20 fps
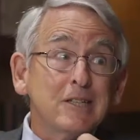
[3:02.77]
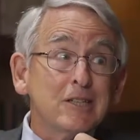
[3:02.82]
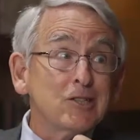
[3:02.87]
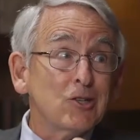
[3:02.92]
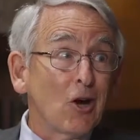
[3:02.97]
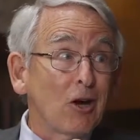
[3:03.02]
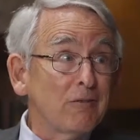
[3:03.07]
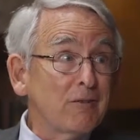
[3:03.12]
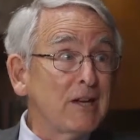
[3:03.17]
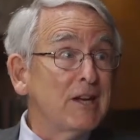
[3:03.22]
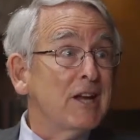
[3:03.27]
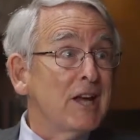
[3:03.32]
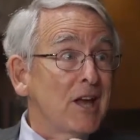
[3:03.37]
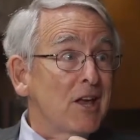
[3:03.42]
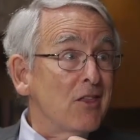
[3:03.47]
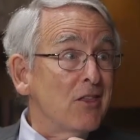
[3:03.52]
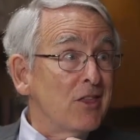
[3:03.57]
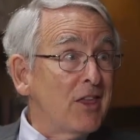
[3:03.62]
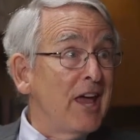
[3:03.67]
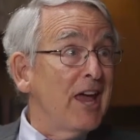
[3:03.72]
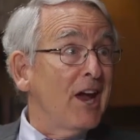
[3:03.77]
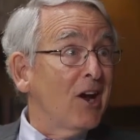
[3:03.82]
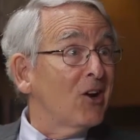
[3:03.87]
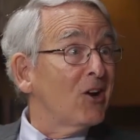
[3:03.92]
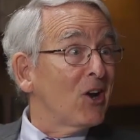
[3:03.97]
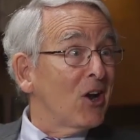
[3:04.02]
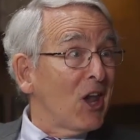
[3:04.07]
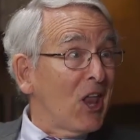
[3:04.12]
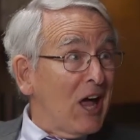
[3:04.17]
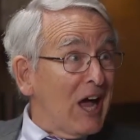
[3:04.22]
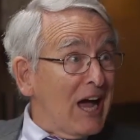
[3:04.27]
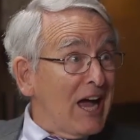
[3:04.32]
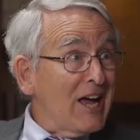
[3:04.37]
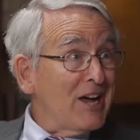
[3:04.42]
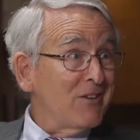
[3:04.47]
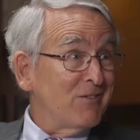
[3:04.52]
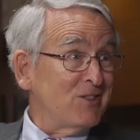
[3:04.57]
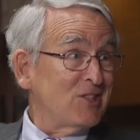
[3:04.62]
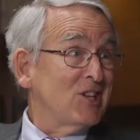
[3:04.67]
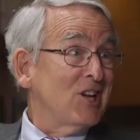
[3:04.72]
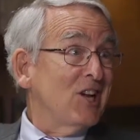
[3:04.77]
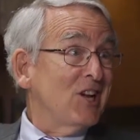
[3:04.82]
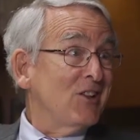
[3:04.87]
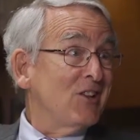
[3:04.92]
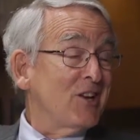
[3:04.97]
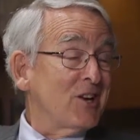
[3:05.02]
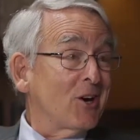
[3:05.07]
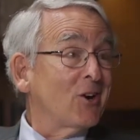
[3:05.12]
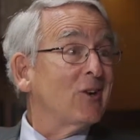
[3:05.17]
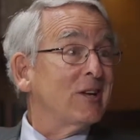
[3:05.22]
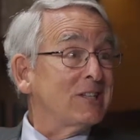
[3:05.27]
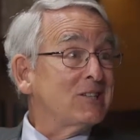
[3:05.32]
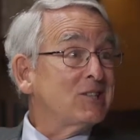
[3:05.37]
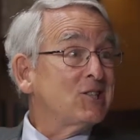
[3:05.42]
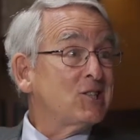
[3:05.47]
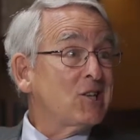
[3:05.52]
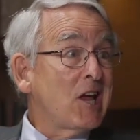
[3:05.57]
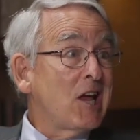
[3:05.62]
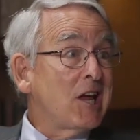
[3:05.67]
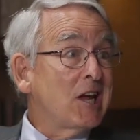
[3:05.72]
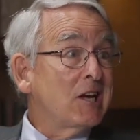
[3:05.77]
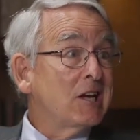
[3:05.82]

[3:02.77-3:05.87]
It's often their lives that are at stake.